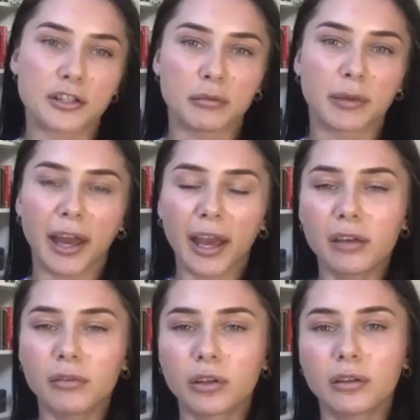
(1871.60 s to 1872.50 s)

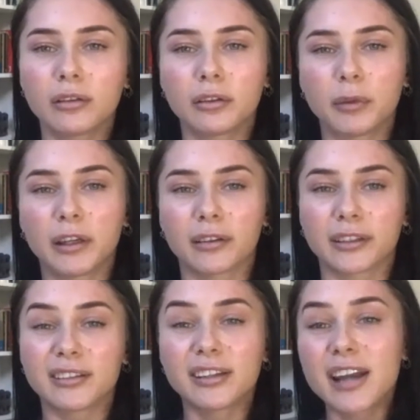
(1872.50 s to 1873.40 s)
behaviors, because I
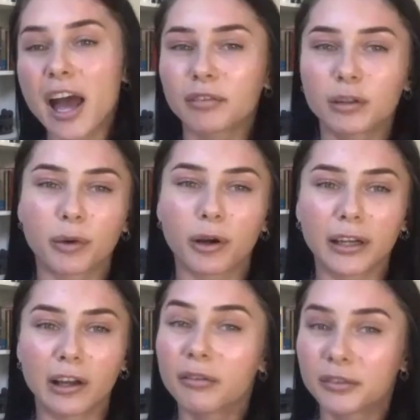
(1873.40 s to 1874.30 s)
didn't have the
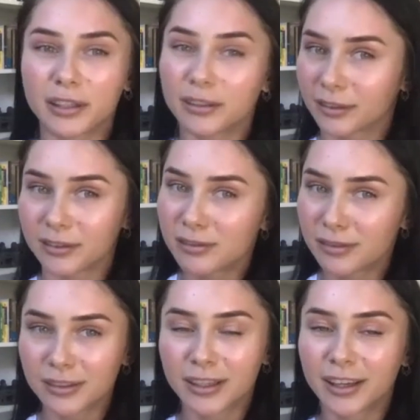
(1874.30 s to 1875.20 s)
body off season.
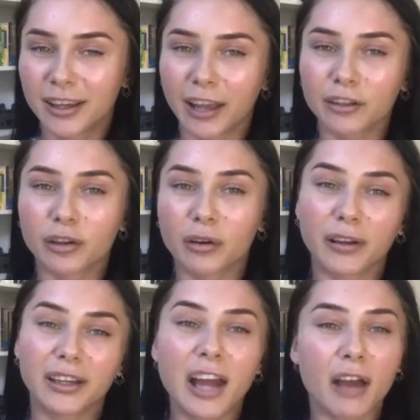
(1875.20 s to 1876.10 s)
And so if I
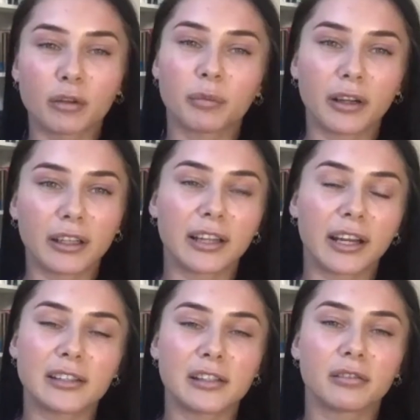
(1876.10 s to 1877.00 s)
didn't have the body, then I
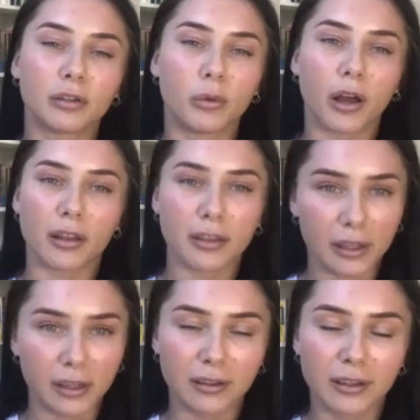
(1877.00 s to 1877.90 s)
didn't feel
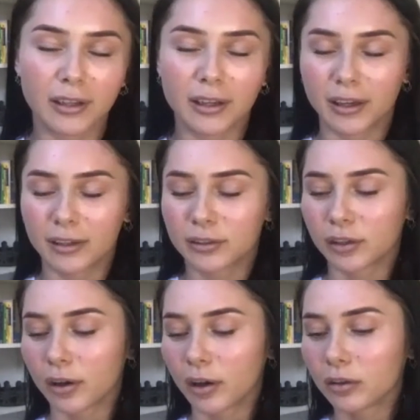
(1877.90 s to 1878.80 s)
worthy. So
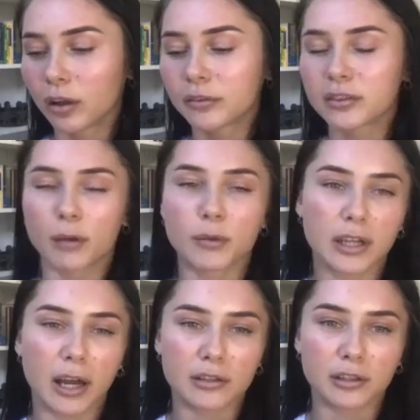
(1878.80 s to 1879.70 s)
a lot of
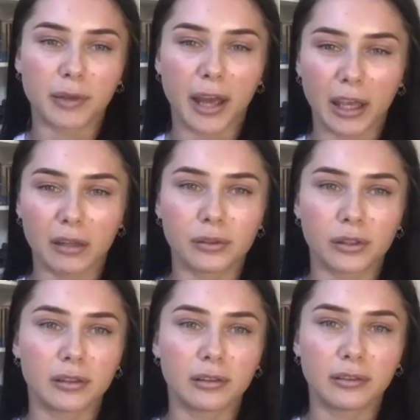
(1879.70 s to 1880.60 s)
sabotaging
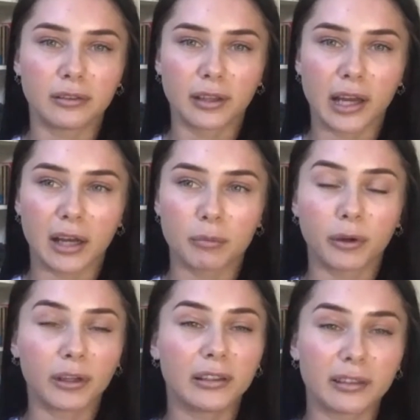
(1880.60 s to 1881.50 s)
behaviors,
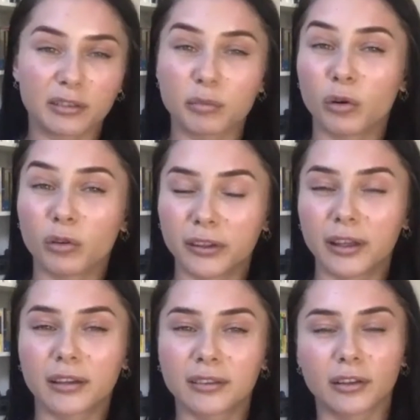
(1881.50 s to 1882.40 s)
body
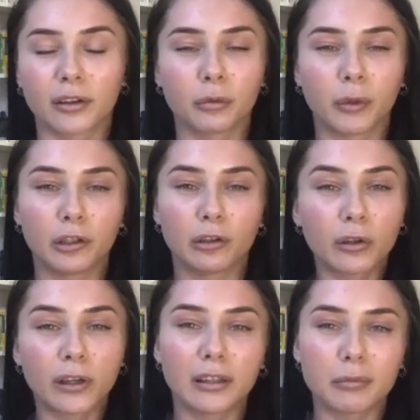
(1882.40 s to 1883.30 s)
dysmorphia. So when you
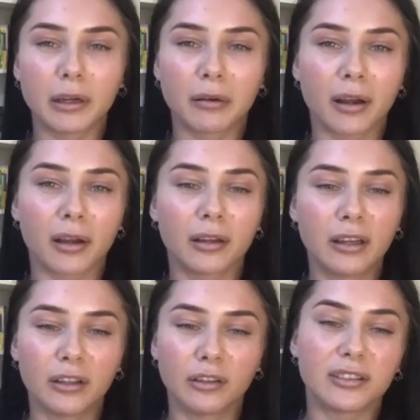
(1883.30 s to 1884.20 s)
look in the mirror,
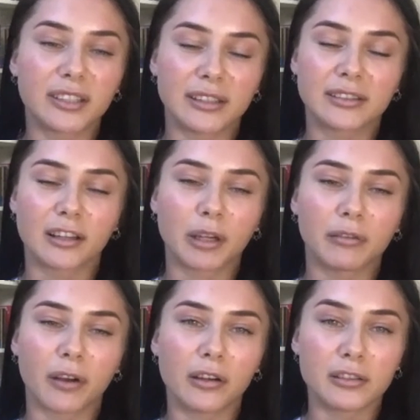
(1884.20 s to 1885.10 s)
you see
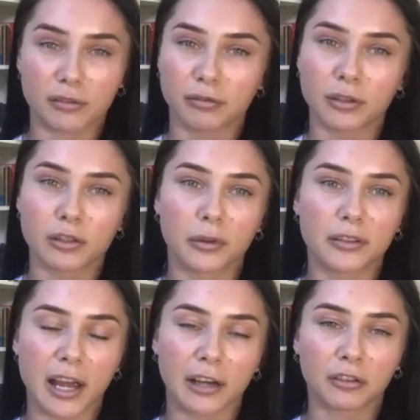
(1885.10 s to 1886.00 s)
something very different to
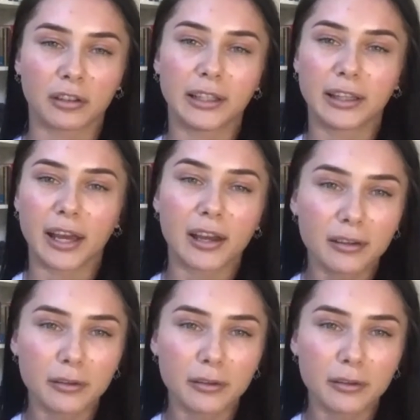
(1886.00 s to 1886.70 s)
what's actually there.